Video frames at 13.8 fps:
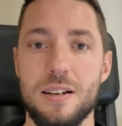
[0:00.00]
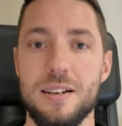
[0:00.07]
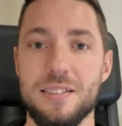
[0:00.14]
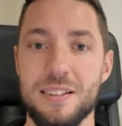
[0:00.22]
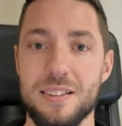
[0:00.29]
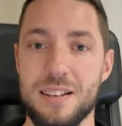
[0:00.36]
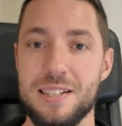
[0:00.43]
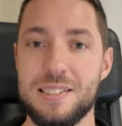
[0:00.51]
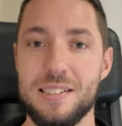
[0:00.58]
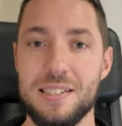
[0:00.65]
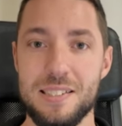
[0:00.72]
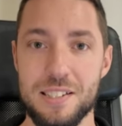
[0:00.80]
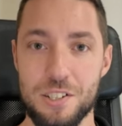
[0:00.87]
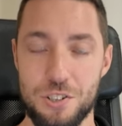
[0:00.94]
And the last
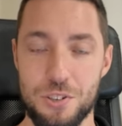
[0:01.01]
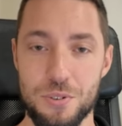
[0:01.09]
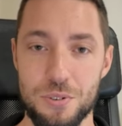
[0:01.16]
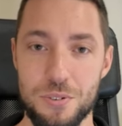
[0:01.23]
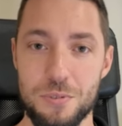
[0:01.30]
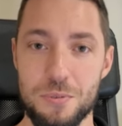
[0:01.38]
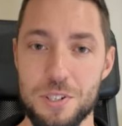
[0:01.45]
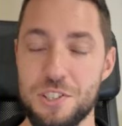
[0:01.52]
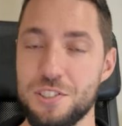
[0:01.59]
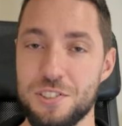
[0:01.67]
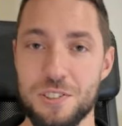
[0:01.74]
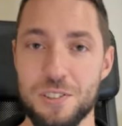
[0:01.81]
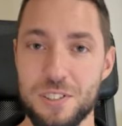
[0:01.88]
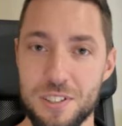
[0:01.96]
essential, which
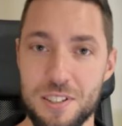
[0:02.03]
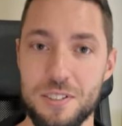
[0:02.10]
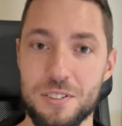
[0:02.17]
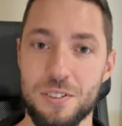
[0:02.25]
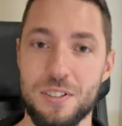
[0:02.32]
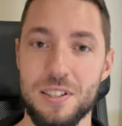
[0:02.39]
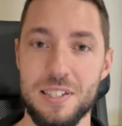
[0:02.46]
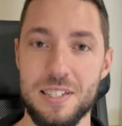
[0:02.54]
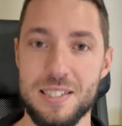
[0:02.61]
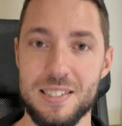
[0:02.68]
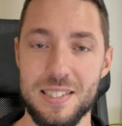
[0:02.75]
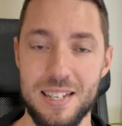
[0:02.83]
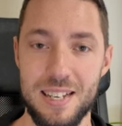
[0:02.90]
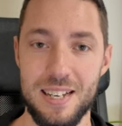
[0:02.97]
is certainly not
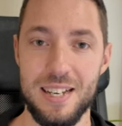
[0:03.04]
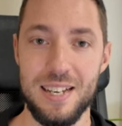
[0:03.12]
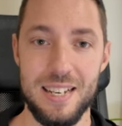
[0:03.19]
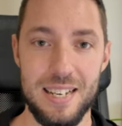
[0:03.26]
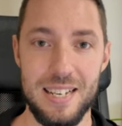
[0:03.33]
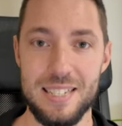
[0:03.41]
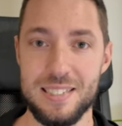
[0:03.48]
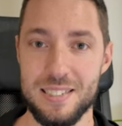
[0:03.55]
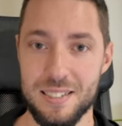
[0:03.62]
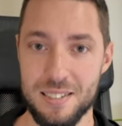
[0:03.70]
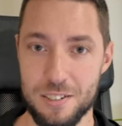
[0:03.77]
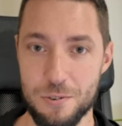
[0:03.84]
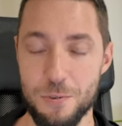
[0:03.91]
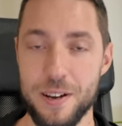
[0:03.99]
least, is
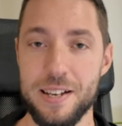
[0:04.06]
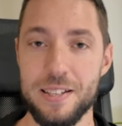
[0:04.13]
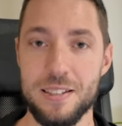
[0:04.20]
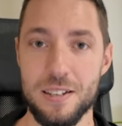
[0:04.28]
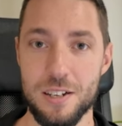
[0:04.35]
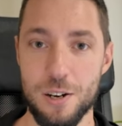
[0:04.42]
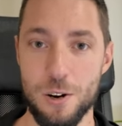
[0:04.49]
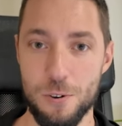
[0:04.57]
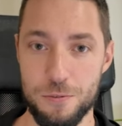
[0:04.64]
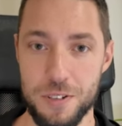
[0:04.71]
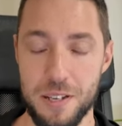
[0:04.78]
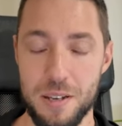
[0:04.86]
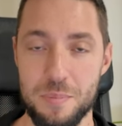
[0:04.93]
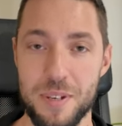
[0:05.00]
great
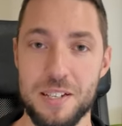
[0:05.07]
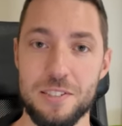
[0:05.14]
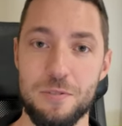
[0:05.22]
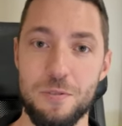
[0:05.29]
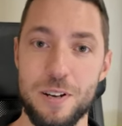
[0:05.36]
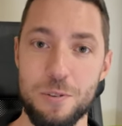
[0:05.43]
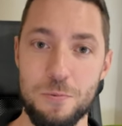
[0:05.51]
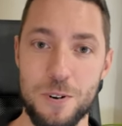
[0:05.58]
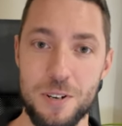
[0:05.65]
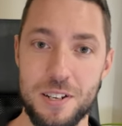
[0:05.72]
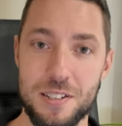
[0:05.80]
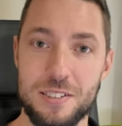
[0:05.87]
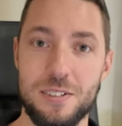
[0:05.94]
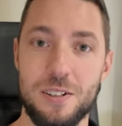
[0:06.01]
coffee. Because great
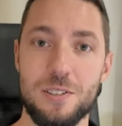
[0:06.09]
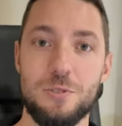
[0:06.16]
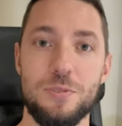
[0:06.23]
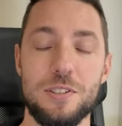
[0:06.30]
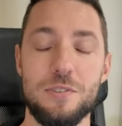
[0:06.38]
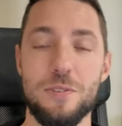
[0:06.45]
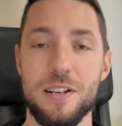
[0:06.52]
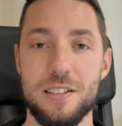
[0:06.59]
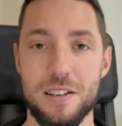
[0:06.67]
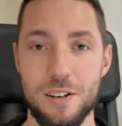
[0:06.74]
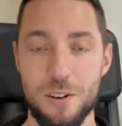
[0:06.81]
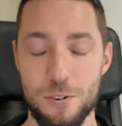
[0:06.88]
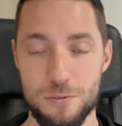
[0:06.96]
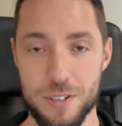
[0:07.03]
work starts with
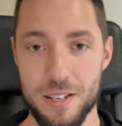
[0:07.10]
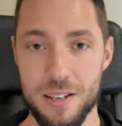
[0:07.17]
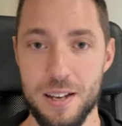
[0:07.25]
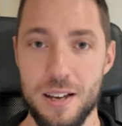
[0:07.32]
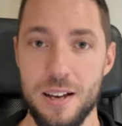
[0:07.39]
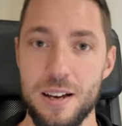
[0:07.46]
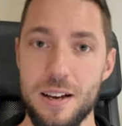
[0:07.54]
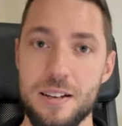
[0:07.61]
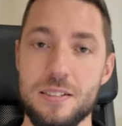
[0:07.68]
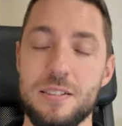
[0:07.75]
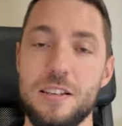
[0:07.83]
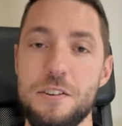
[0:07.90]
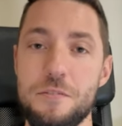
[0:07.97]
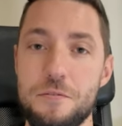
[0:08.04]
great coffee.
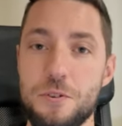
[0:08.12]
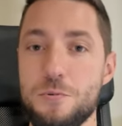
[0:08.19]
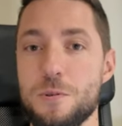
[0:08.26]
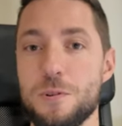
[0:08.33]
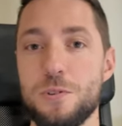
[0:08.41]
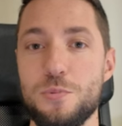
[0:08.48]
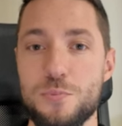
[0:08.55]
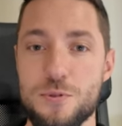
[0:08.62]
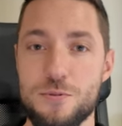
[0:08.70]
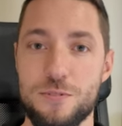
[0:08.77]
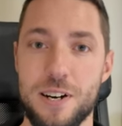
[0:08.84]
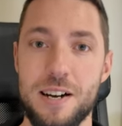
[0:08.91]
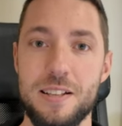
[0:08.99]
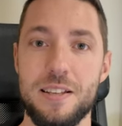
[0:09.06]
And if you were to
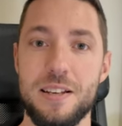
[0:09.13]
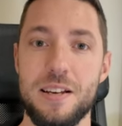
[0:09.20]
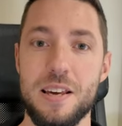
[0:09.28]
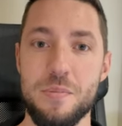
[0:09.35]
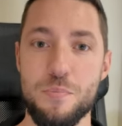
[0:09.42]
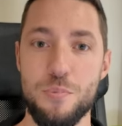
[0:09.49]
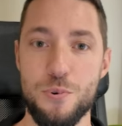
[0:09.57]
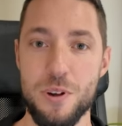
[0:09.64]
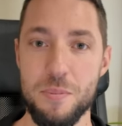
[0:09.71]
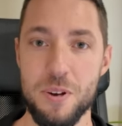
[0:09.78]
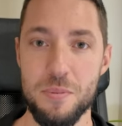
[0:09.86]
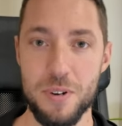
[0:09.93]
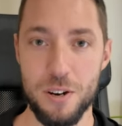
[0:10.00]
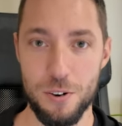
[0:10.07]
provide a
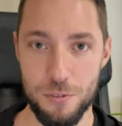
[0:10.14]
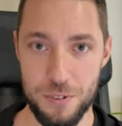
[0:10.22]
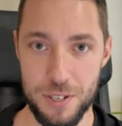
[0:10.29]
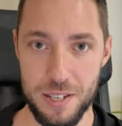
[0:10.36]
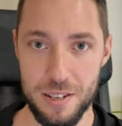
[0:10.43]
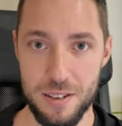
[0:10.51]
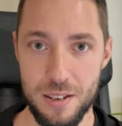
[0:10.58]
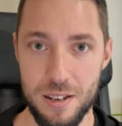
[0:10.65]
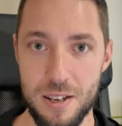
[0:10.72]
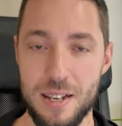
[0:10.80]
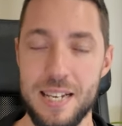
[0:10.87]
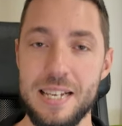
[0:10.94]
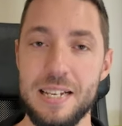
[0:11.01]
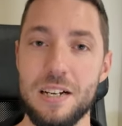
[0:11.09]
premium coffee
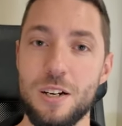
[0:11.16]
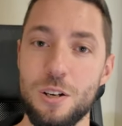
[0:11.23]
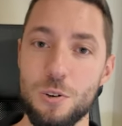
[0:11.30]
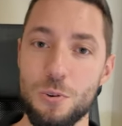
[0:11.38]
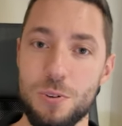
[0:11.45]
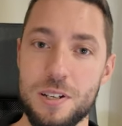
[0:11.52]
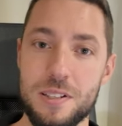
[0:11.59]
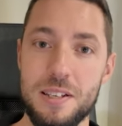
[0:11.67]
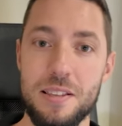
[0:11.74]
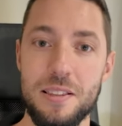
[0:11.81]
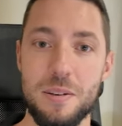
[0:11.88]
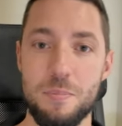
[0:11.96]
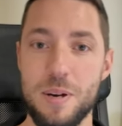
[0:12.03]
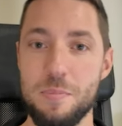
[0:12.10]
included
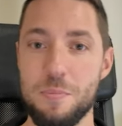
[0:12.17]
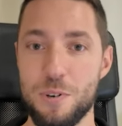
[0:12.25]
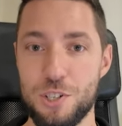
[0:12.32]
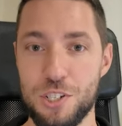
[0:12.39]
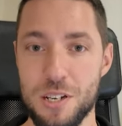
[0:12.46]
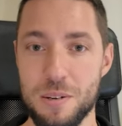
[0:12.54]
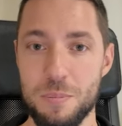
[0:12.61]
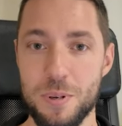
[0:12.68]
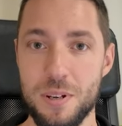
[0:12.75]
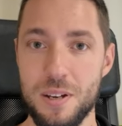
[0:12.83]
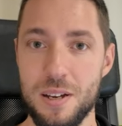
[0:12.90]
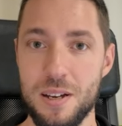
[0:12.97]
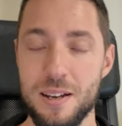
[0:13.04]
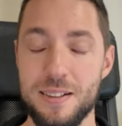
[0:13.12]
in the membership,
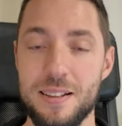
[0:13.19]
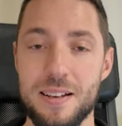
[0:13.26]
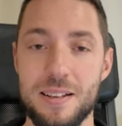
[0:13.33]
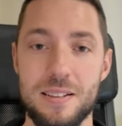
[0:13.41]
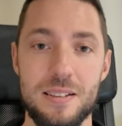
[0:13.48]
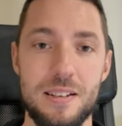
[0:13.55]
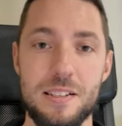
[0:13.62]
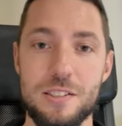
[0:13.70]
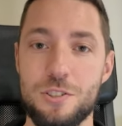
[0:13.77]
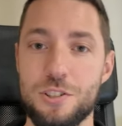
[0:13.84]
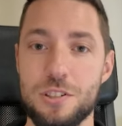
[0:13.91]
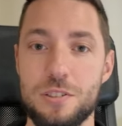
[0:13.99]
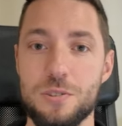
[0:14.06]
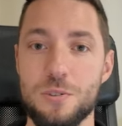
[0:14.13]
then it's
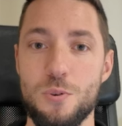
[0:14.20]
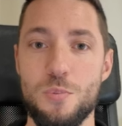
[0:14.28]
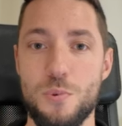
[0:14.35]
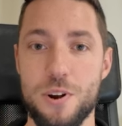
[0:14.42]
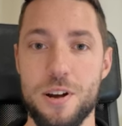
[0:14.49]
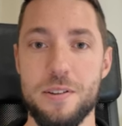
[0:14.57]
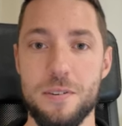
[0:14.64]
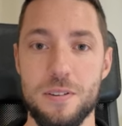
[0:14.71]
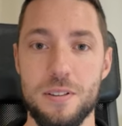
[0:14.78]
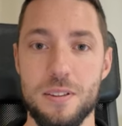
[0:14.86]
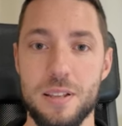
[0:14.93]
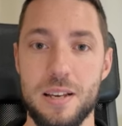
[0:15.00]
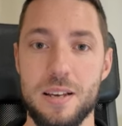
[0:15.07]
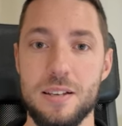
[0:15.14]
just no-brainer.
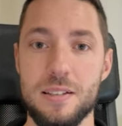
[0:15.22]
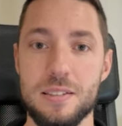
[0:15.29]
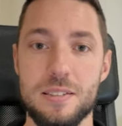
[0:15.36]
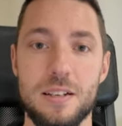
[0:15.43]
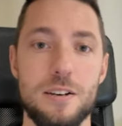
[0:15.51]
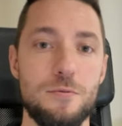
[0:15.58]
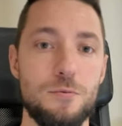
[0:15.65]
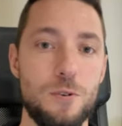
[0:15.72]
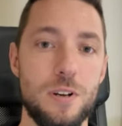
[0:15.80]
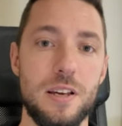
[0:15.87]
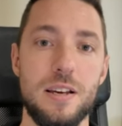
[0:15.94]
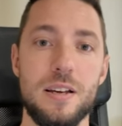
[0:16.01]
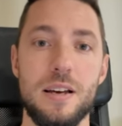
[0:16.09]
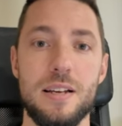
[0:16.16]
Like, instead of
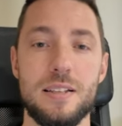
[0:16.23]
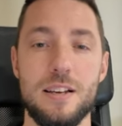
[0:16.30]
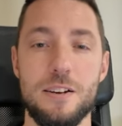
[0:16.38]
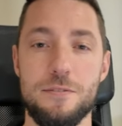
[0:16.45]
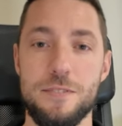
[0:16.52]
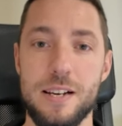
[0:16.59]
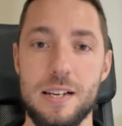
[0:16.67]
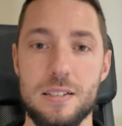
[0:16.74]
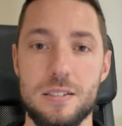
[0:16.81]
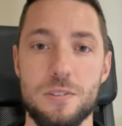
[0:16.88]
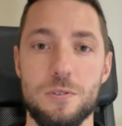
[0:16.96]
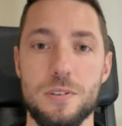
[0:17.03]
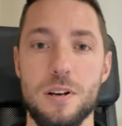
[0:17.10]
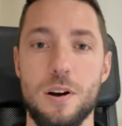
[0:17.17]
working at cafes
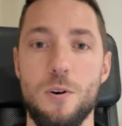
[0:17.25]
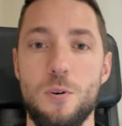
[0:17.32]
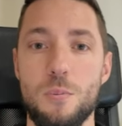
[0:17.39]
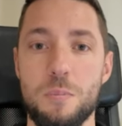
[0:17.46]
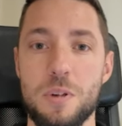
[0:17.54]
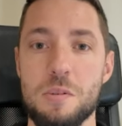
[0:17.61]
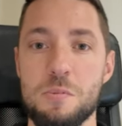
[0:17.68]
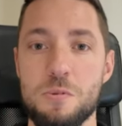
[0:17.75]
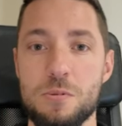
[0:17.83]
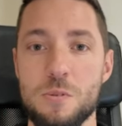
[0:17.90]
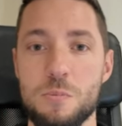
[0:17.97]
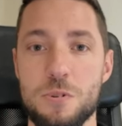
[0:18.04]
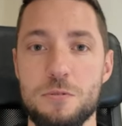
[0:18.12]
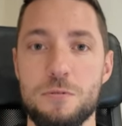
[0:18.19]
or at home, people
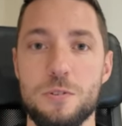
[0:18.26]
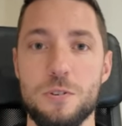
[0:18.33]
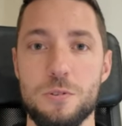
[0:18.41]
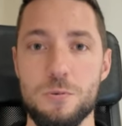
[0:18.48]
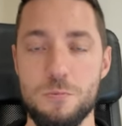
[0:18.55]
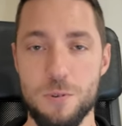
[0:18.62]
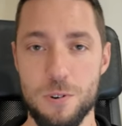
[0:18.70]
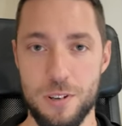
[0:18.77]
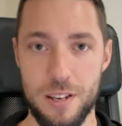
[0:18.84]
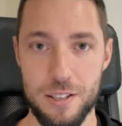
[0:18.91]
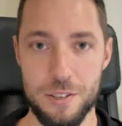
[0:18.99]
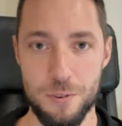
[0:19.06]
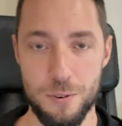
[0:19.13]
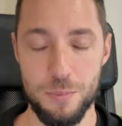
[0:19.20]
will prefer to work
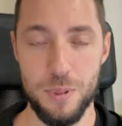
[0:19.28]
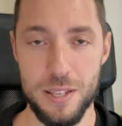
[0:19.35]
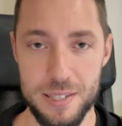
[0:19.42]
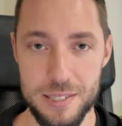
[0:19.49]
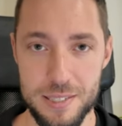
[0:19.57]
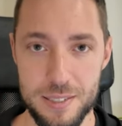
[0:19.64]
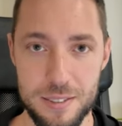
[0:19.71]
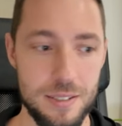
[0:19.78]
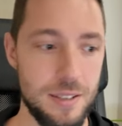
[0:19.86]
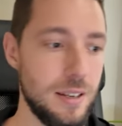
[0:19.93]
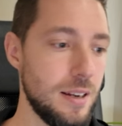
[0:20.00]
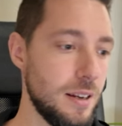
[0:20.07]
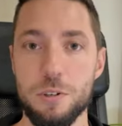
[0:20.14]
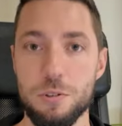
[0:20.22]
at your place.
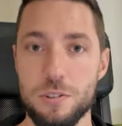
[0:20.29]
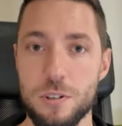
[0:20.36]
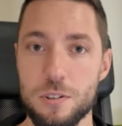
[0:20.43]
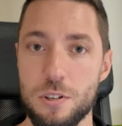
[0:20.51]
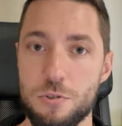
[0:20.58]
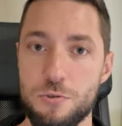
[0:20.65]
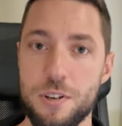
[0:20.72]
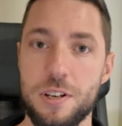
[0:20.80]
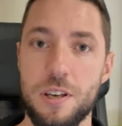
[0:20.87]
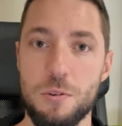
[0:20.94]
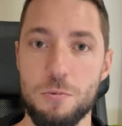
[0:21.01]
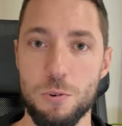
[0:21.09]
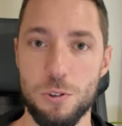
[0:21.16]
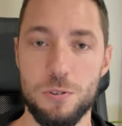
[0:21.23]
Filtered
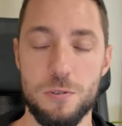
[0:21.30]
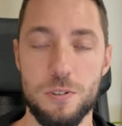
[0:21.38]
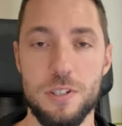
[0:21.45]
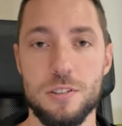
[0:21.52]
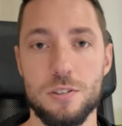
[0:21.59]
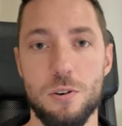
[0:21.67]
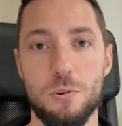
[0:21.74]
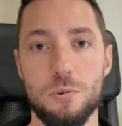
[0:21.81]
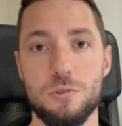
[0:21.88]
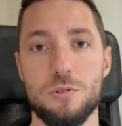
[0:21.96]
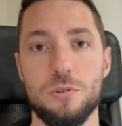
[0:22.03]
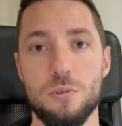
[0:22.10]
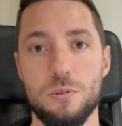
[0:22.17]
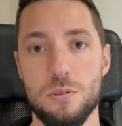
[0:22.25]
drinking water is
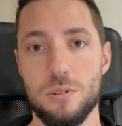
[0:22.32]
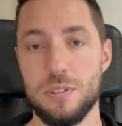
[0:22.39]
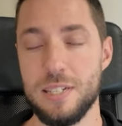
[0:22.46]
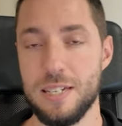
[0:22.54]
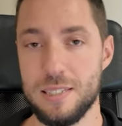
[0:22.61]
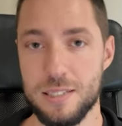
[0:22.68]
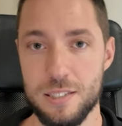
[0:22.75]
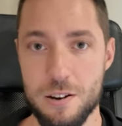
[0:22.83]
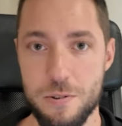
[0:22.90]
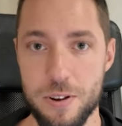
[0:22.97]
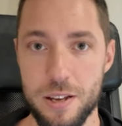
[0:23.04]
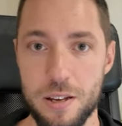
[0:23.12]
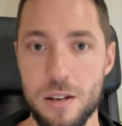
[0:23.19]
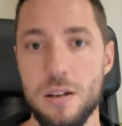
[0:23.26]
also
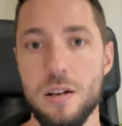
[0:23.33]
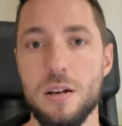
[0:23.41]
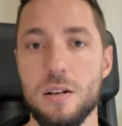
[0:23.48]
necessary.